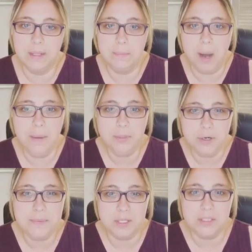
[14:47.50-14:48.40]
mom
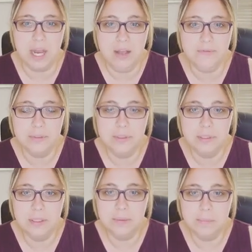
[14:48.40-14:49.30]
groups are tough.
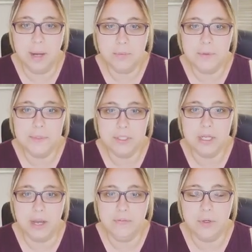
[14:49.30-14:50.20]
Mom groups are
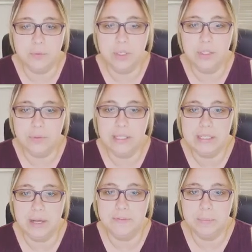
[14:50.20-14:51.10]
tough. They're really, really
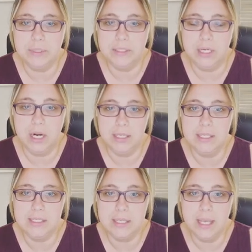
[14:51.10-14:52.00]
tough to build an
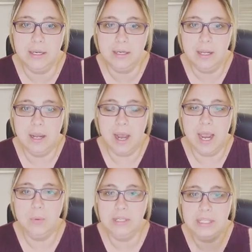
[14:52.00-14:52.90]
audience in.
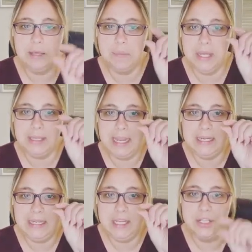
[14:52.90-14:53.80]
I would keep it
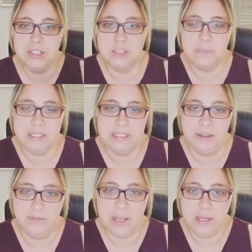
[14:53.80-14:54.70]
like niche
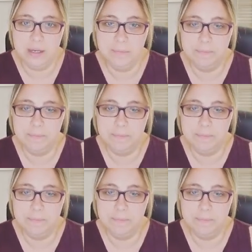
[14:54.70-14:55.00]
specific.